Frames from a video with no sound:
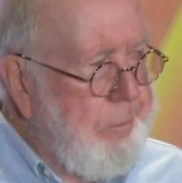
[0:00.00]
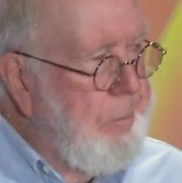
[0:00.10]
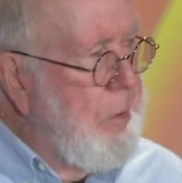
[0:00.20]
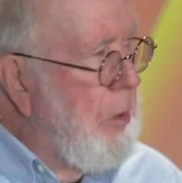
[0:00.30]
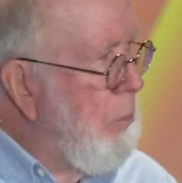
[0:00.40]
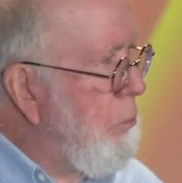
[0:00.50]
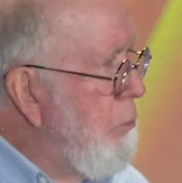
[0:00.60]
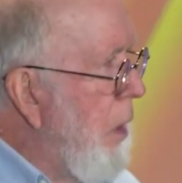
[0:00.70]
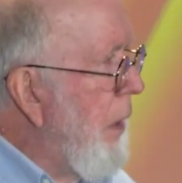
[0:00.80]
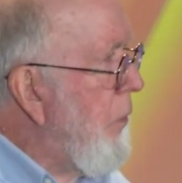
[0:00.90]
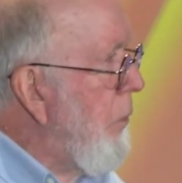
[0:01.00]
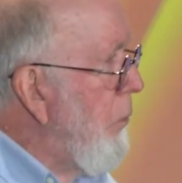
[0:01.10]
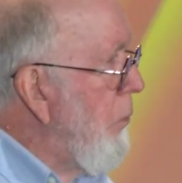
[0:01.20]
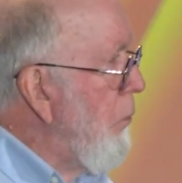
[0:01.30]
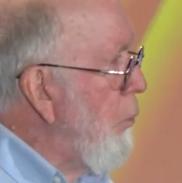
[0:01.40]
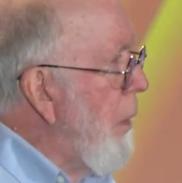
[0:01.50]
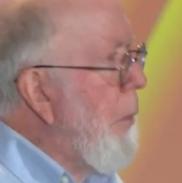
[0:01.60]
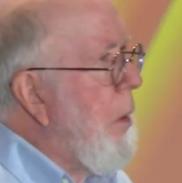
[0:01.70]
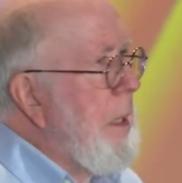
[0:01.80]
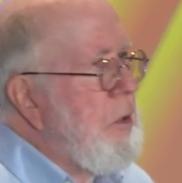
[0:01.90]
you know, us, we
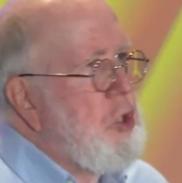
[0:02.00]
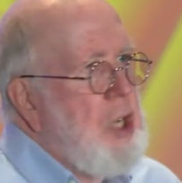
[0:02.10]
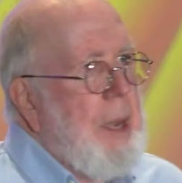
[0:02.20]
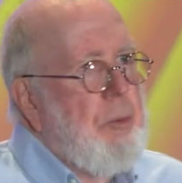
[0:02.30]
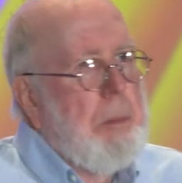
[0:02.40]
want jobs